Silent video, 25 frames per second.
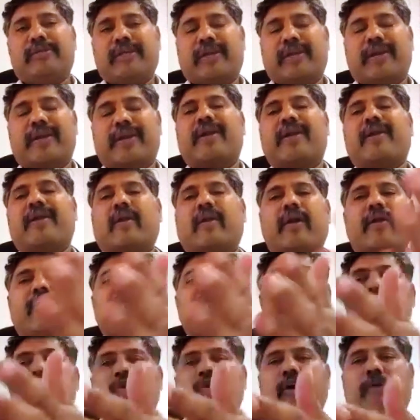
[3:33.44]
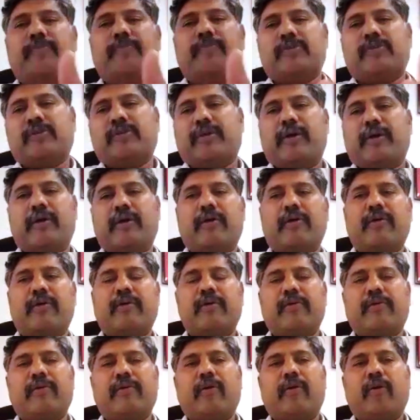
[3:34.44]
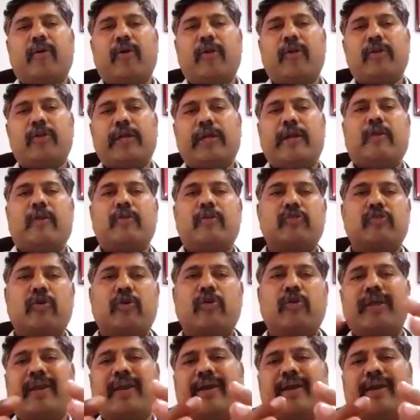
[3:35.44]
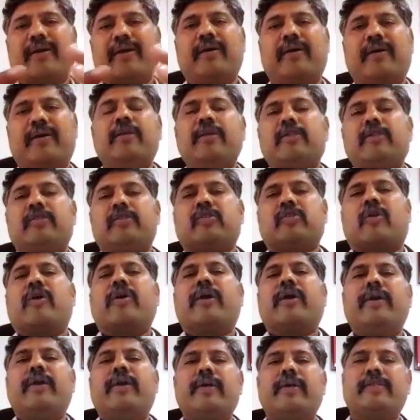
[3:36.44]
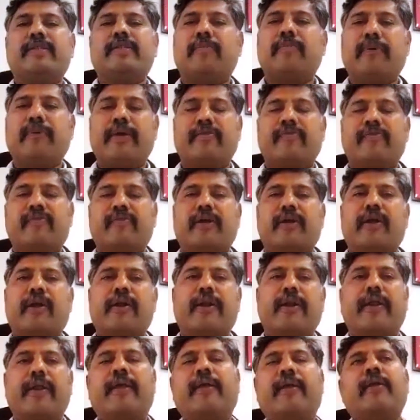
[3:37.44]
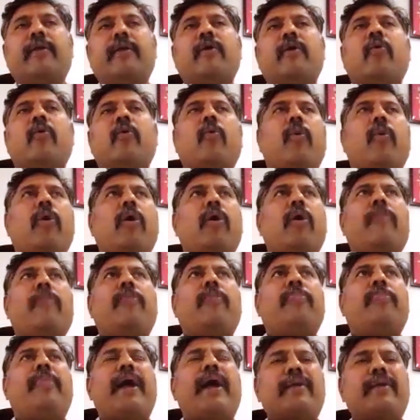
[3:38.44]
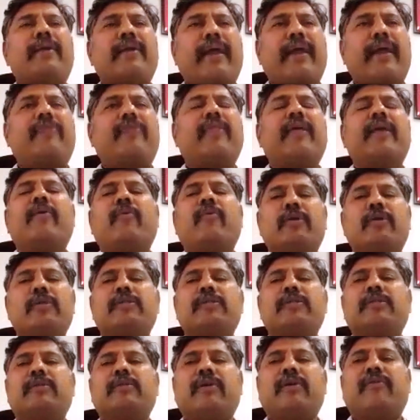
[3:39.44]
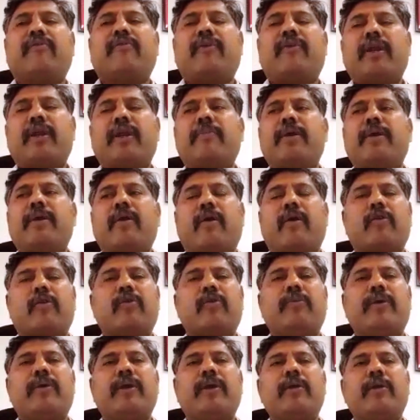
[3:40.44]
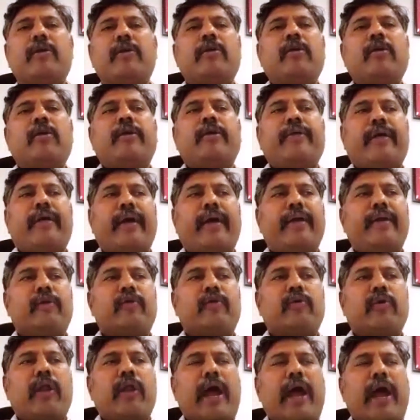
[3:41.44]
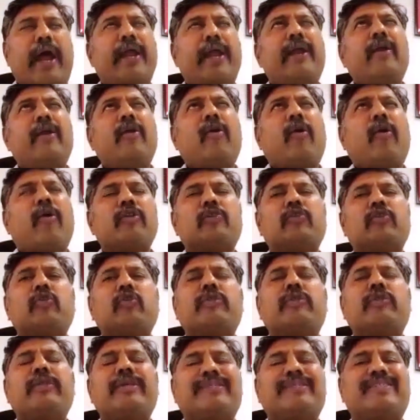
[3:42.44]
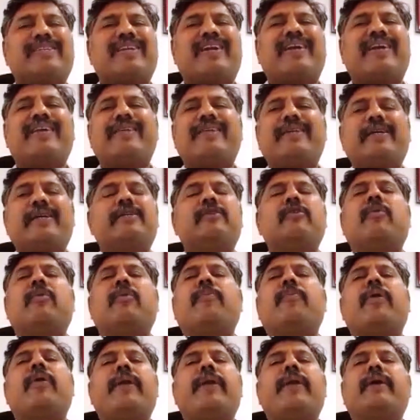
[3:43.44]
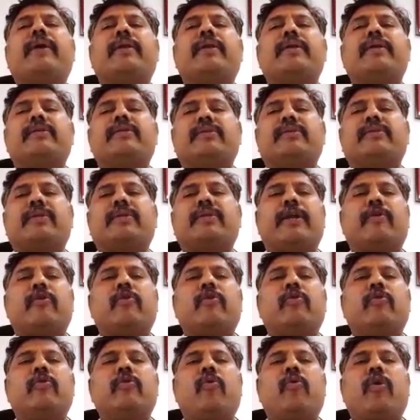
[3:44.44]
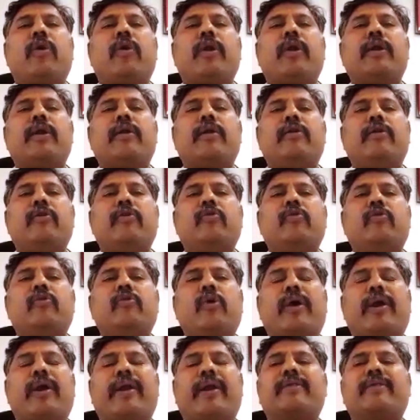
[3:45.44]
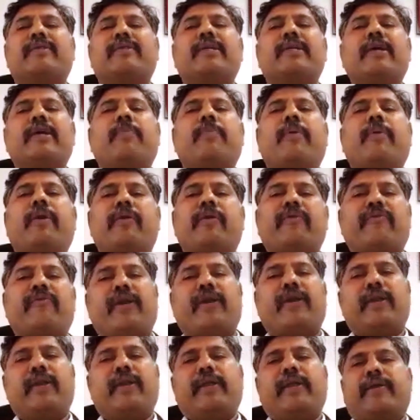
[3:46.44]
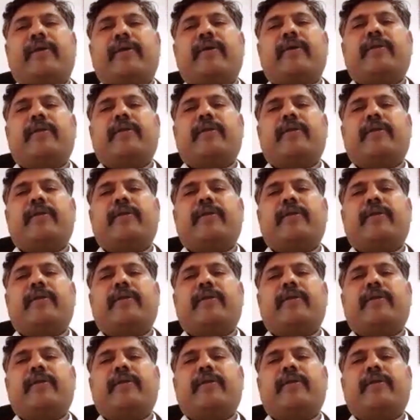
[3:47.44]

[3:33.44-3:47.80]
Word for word: generate a lot of jobs and also create a strong industrial base for the country. That, I think, was the fundamental argument. And also the strategic geopolitical reasons, right? You wanted you you had a single point of failure